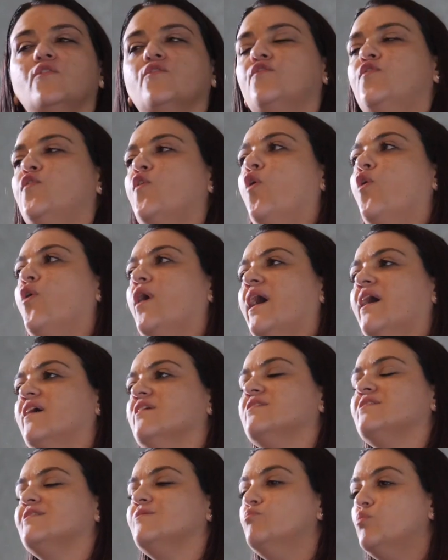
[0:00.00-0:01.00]
For
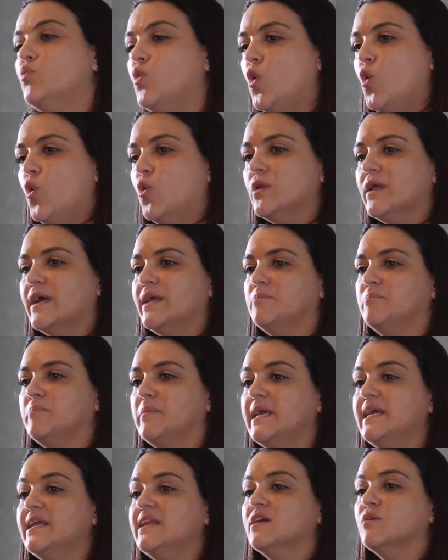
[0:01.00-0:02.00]
our small and
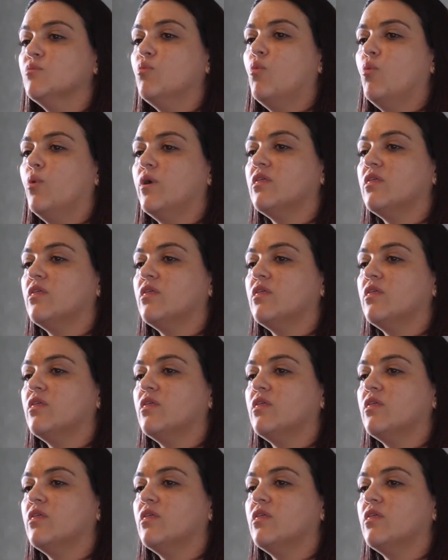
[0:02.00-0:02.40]
medium